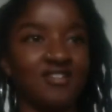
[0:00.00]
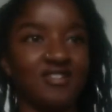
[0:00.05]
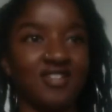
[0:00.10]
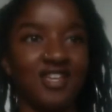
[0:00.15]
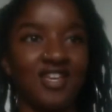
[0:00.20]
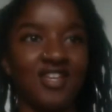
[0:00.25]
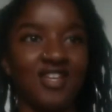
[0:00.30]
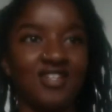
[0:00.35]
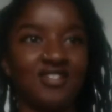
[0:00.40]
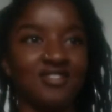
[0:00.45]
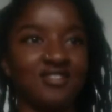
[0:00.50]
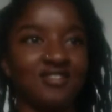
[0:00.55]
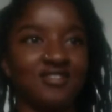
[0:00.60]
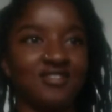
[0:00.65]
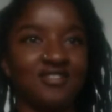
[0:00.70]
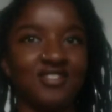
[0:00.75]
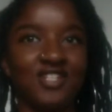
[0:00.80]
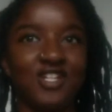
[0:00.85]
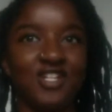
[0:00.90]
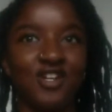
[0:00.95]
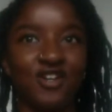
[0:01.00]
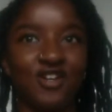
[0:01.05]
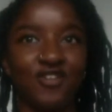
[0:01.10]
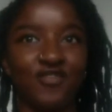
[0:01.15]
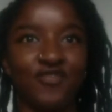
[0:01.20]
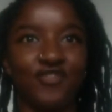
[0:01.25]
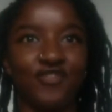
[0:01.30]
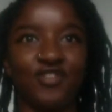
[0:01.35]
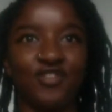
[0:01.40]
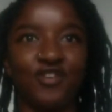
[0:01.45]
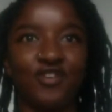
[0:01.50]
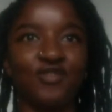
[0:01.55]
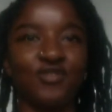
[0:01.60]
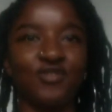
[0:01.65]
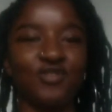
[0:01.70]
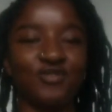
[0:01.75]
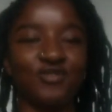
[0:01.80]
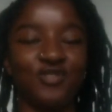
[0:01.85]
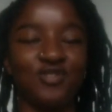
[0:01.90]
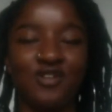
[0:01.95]
And, you know, for
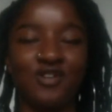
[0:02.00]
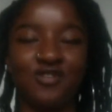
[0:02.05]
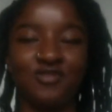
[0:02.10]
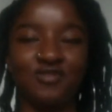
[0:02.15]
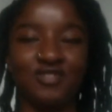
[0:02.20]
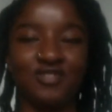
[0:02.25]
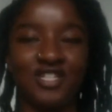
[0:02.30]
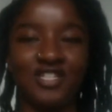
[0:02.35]
those who don't